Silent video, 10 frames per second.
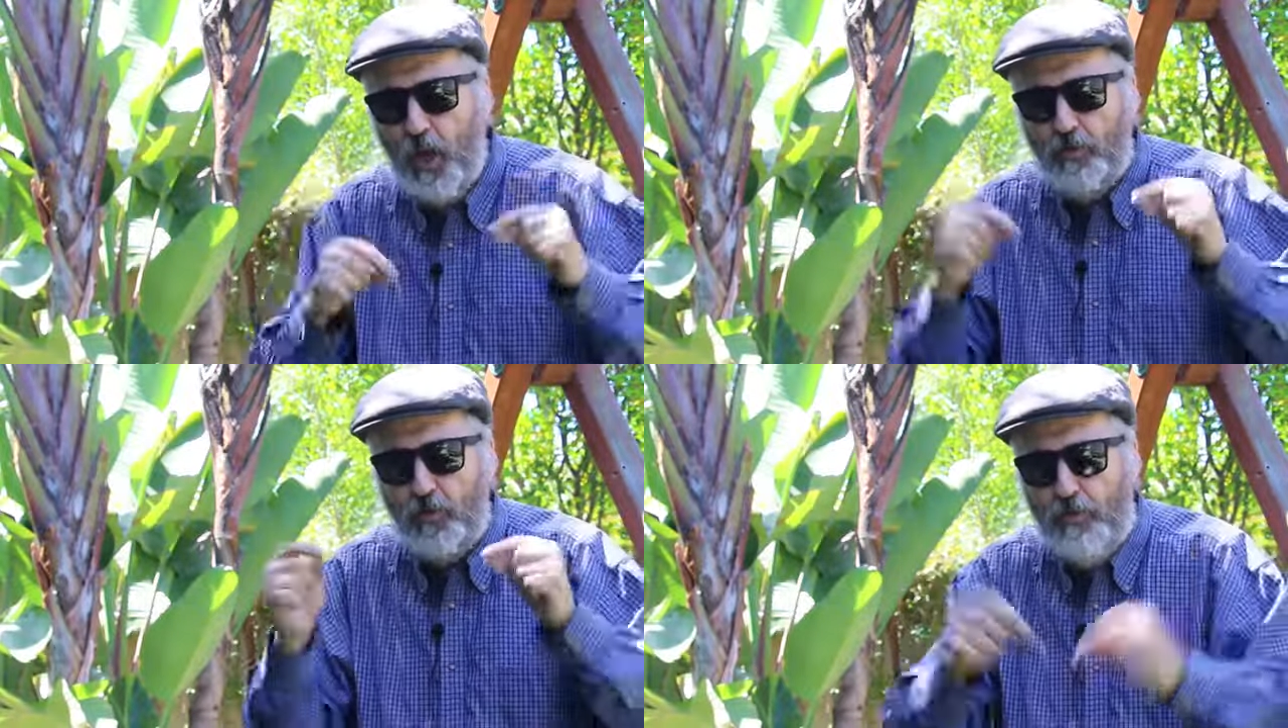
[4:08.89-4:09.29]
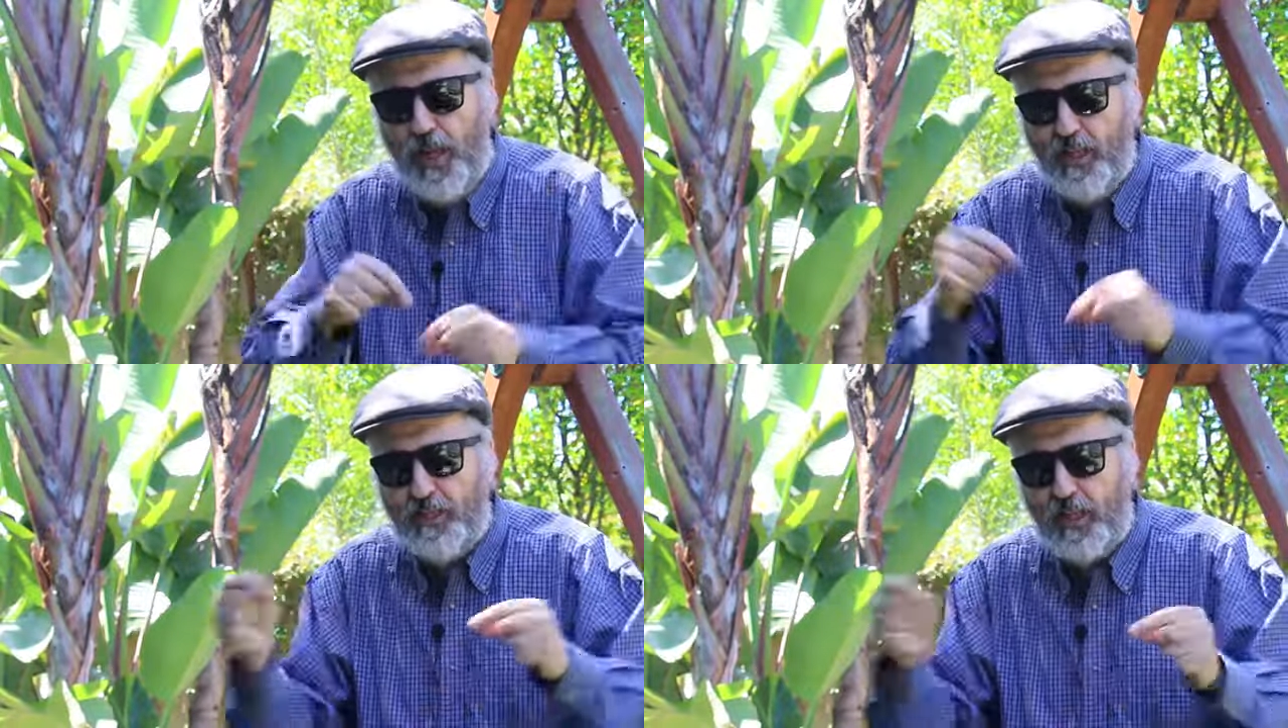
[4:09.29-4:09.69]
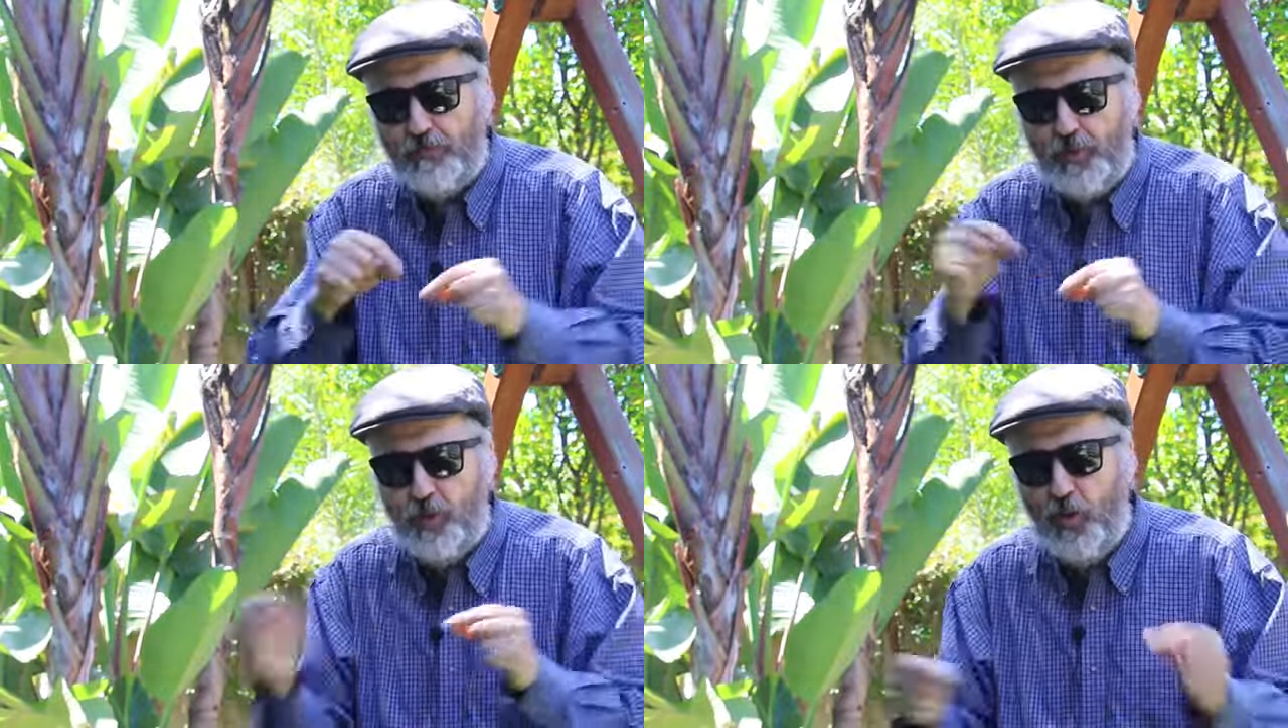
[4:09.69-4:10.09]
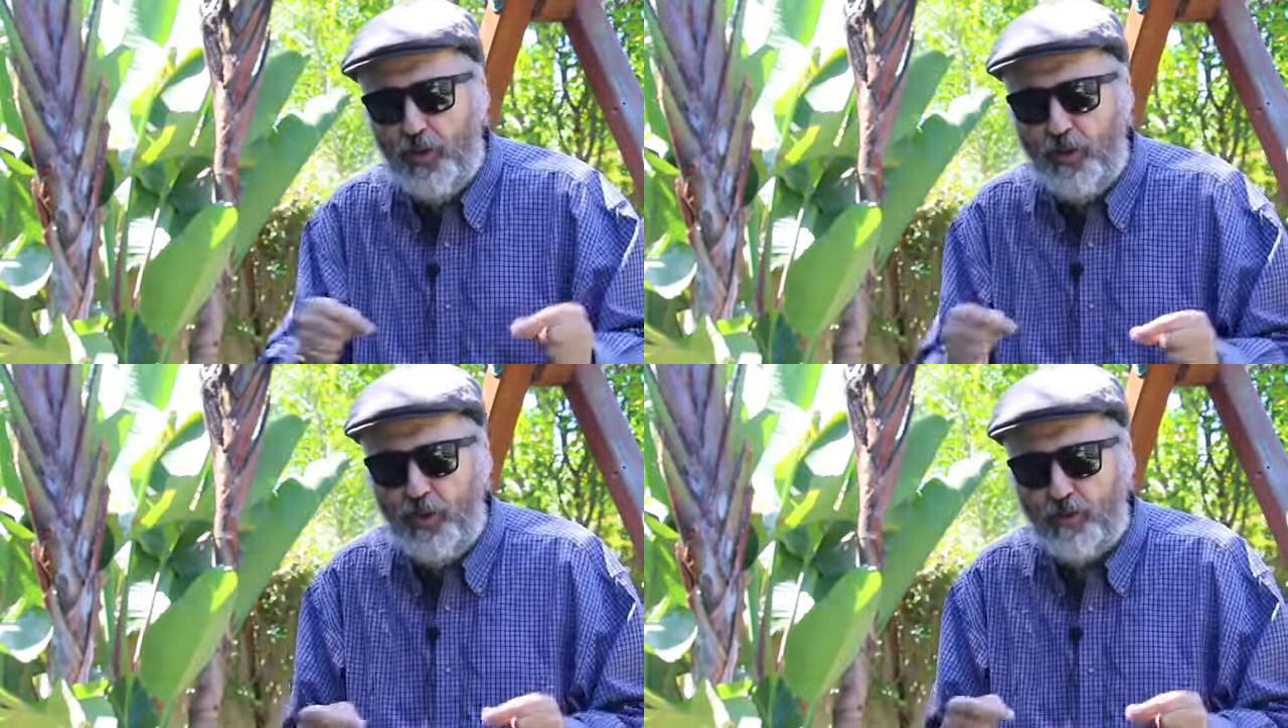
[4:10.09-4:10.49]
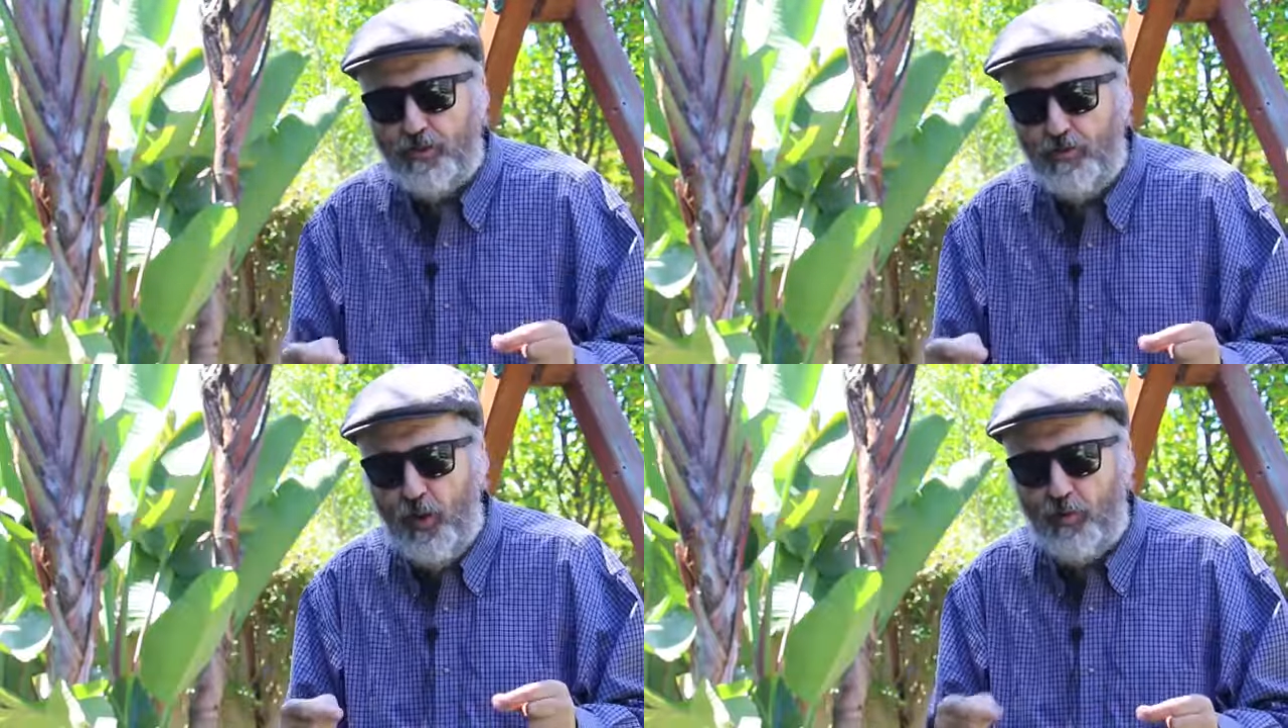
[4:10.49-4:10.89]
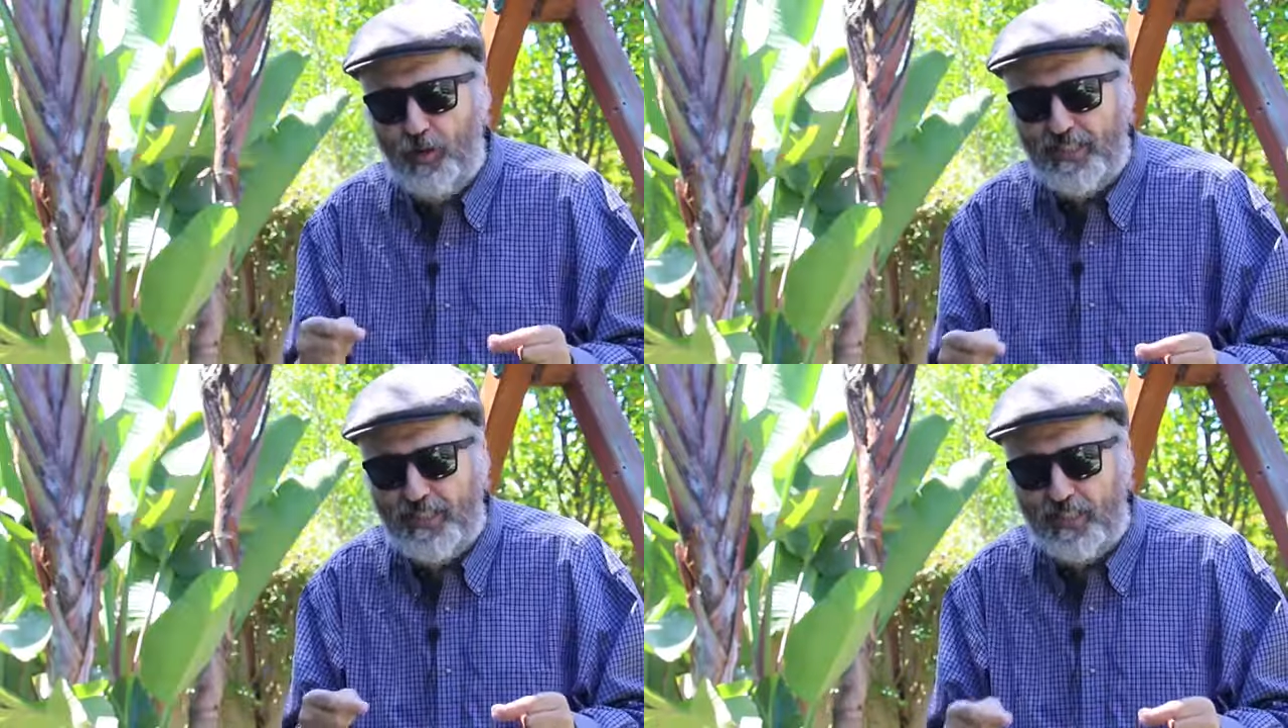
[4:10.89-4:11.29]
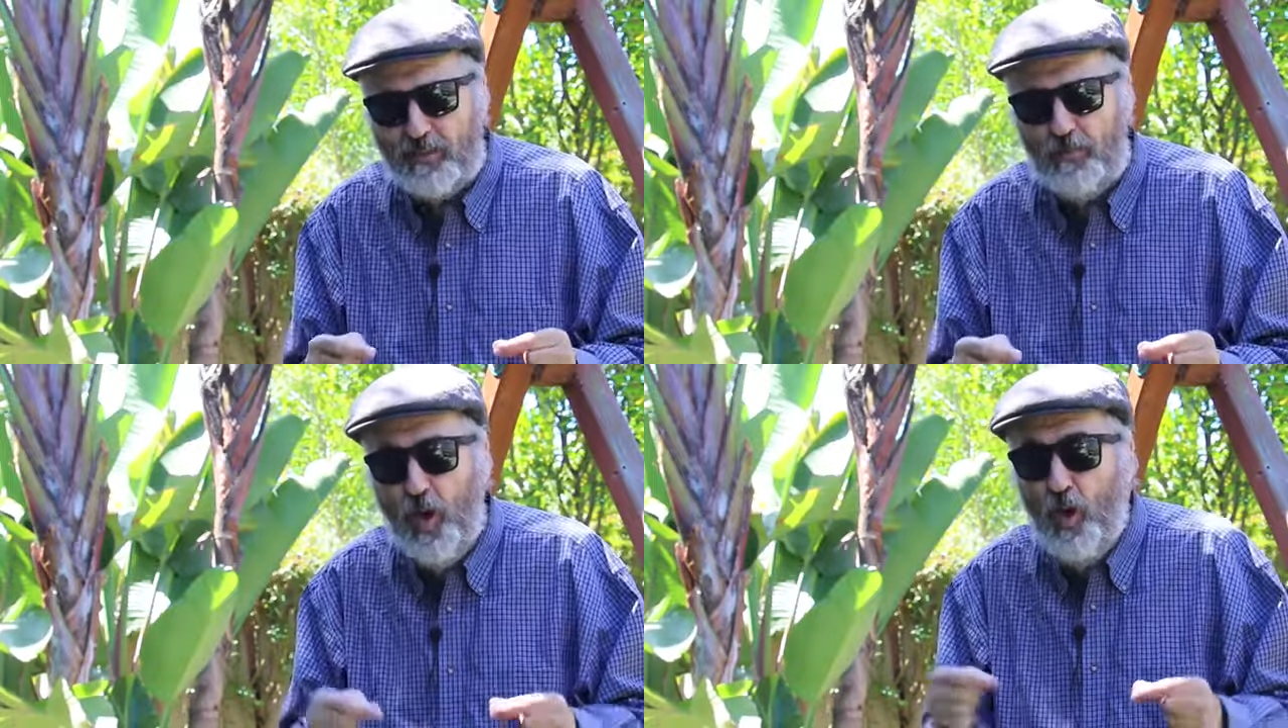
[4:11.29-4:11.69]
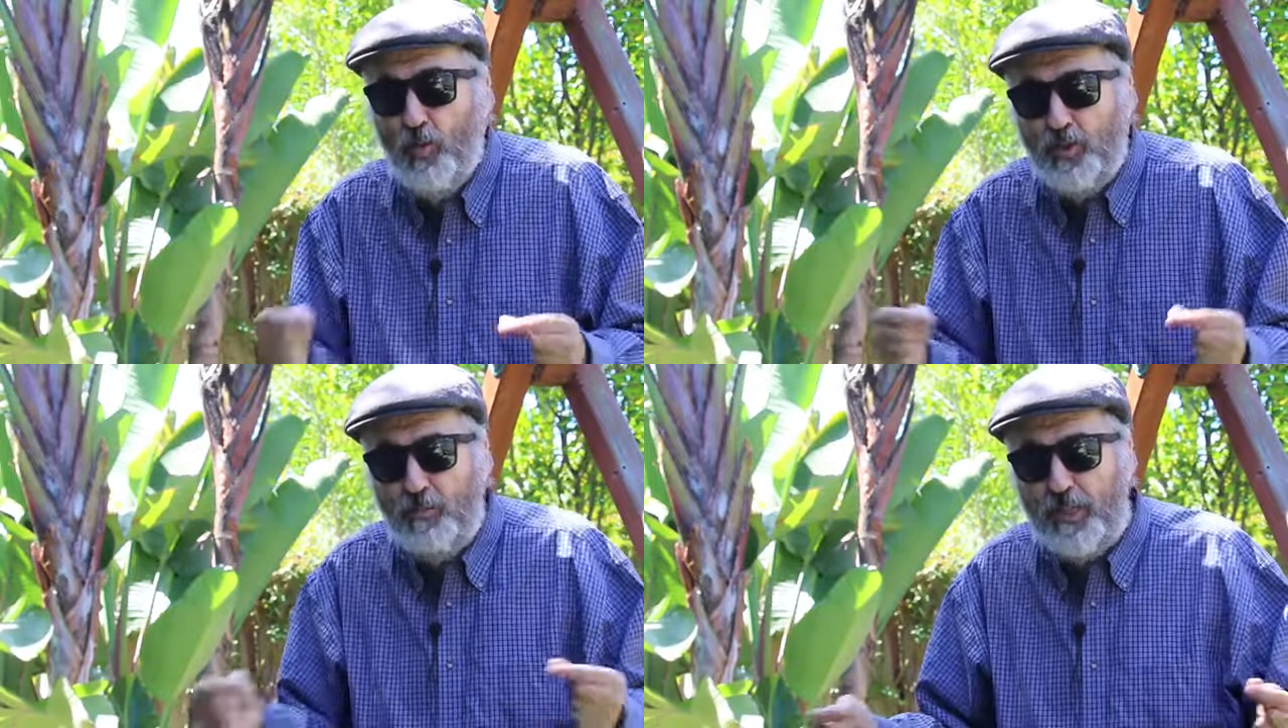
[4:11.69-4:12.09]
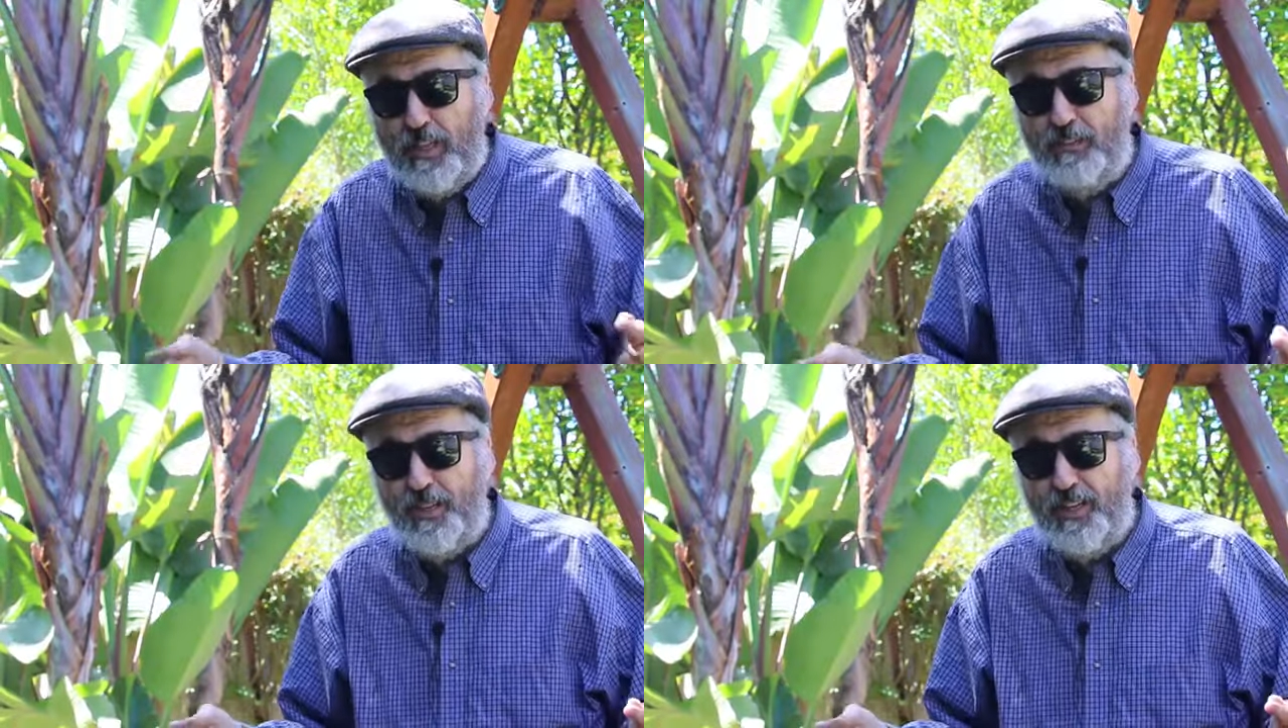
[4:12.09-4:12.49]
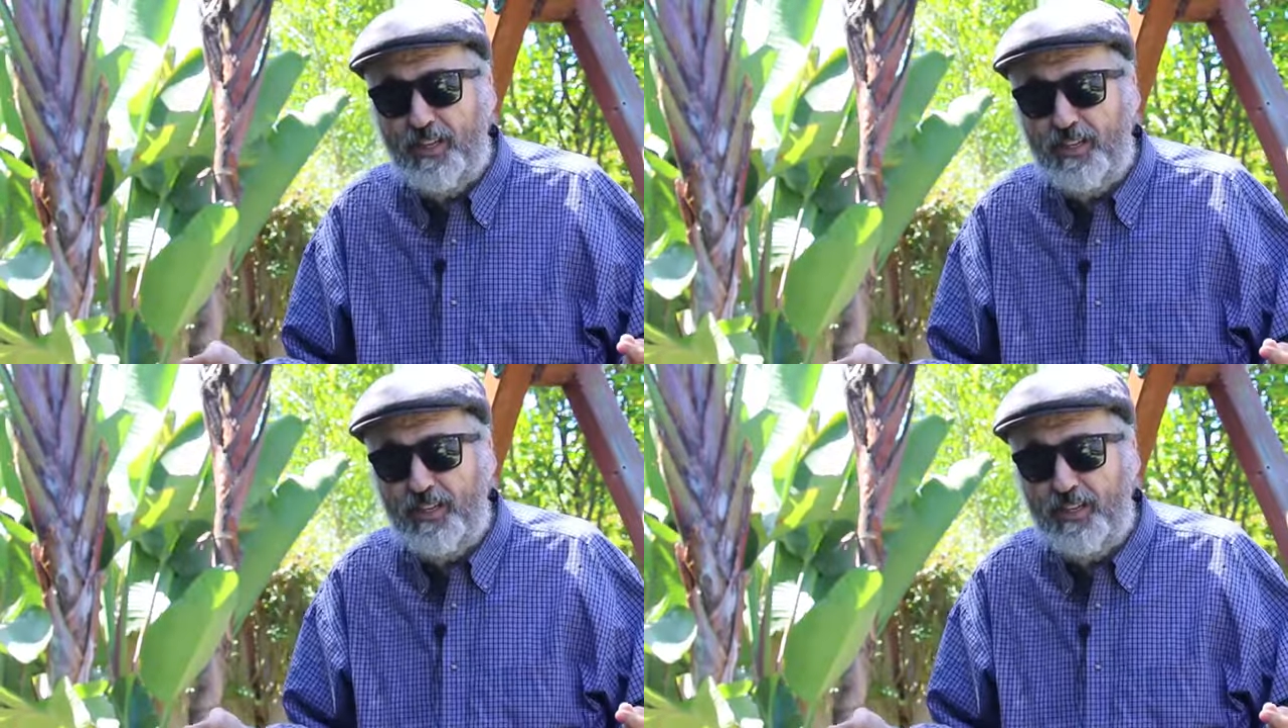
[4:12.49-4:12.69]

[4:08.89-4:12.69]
to apologize for 200 years of white racism, would you believe it?